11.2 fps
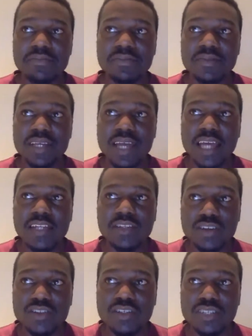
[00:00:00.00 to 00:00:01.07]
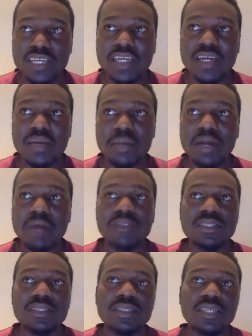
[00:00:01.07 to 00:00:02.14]
and not to think about
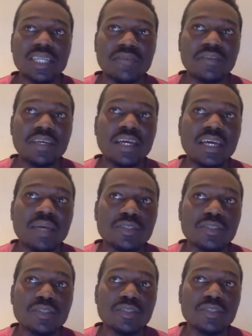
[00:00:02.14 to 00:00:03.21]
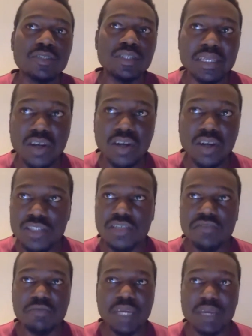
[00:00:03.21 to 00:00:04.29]
if they are able to meet the cost of
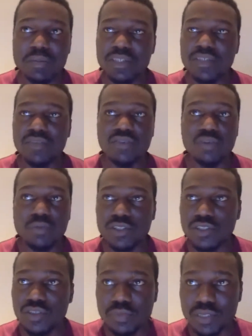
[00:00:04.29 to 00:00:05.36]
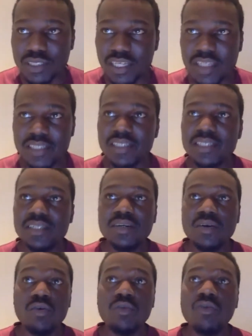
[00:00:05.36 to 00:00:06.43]
payments of 0.2%
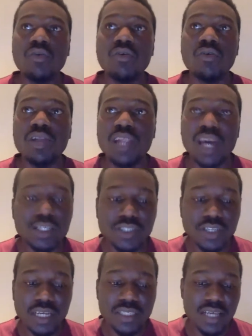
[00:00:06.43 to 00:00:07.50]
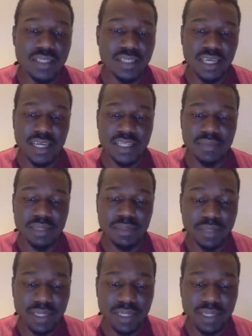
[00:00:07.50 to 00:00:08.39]
or larger, as the case may be.